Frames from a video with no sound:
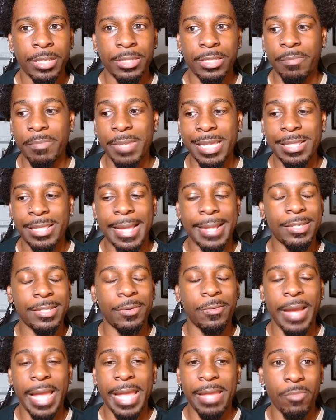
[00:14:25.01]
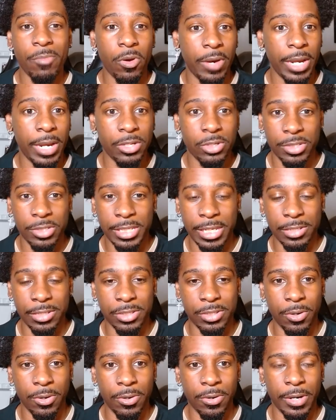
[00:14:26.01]
To me, that's a way more interesting
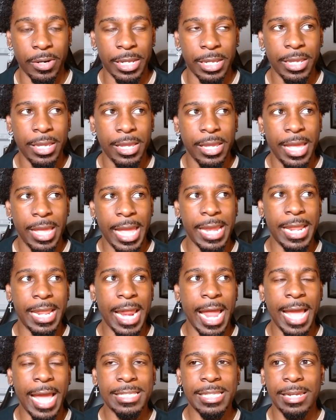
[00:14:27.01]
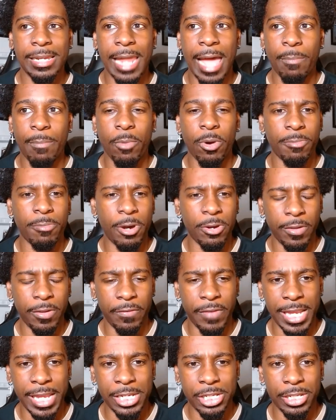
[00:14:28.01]
story, and it has a lot more
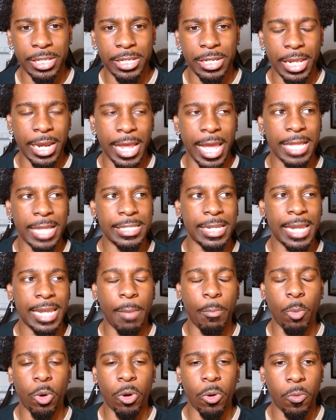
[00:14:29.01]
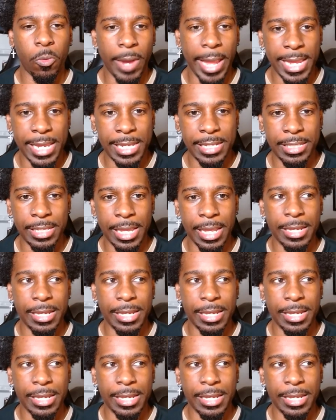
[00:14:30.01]
motivation and it has a lot more weight.